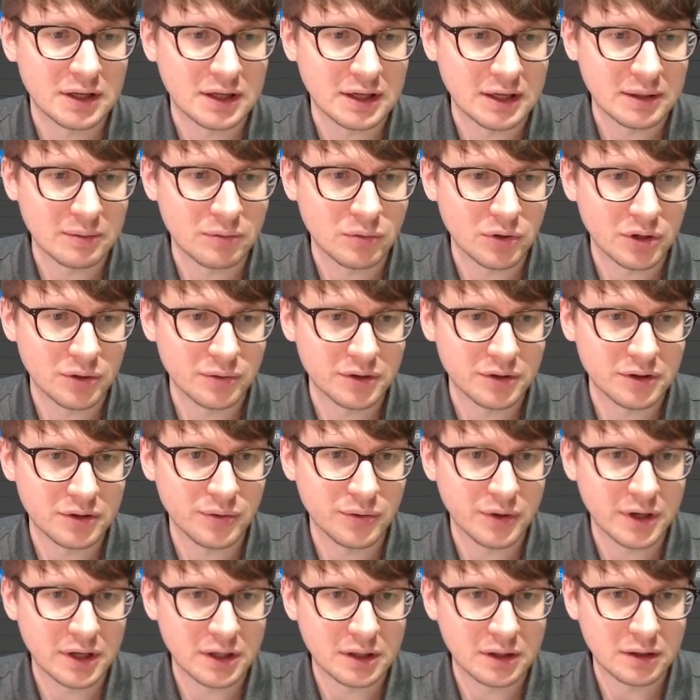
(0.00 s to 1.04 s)
we're going to
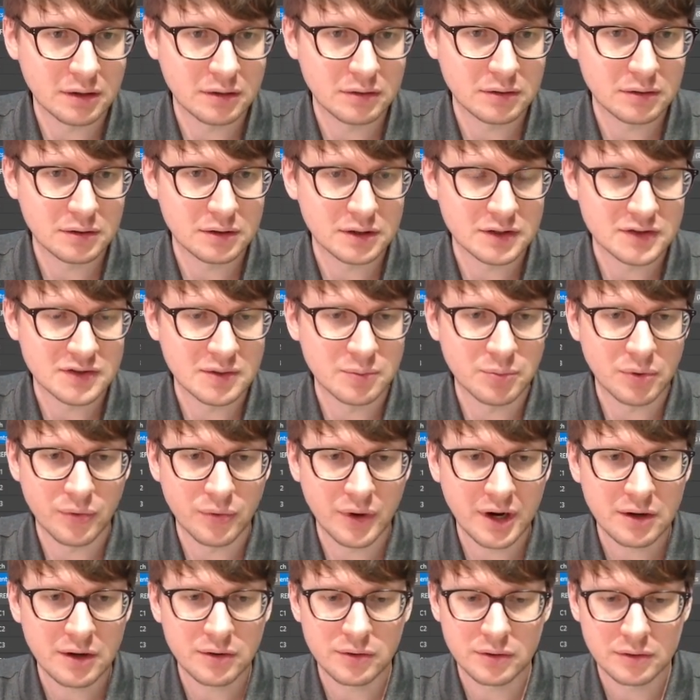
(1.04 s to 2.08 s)
create a simple
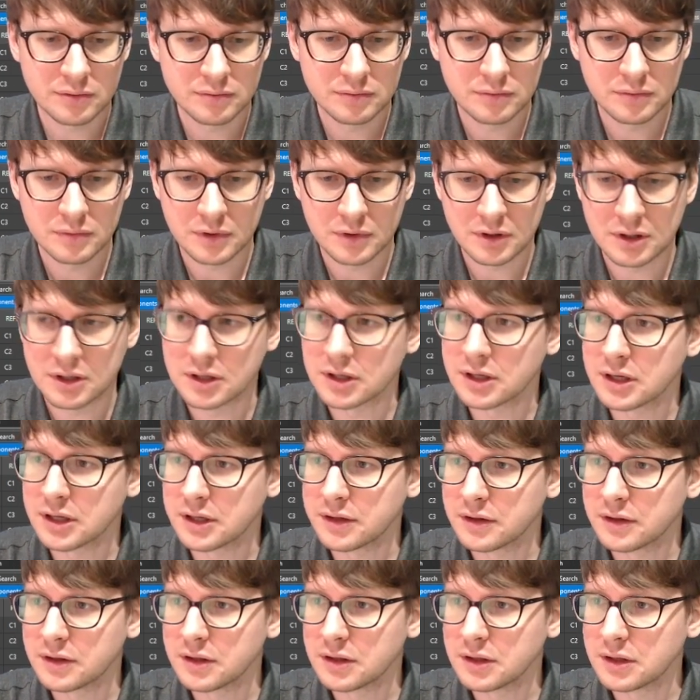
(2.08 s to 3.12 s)
route
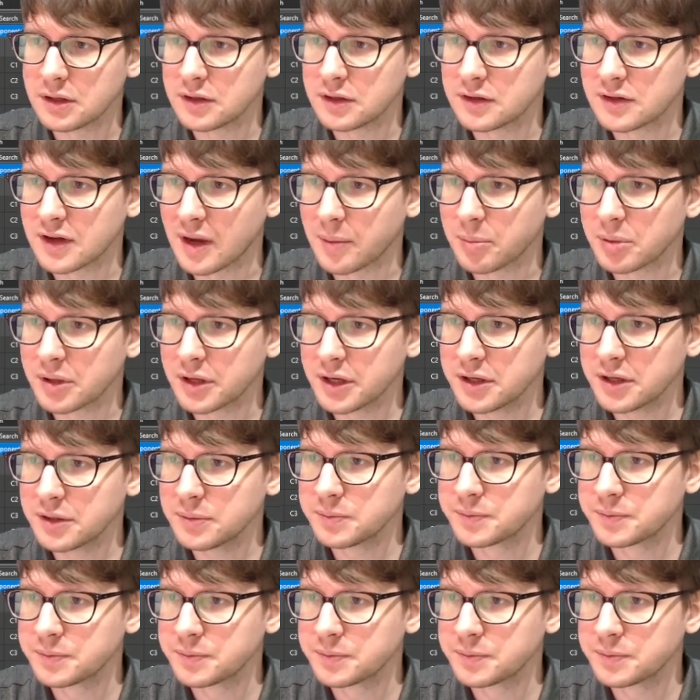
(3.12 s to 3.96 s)
on the top layer.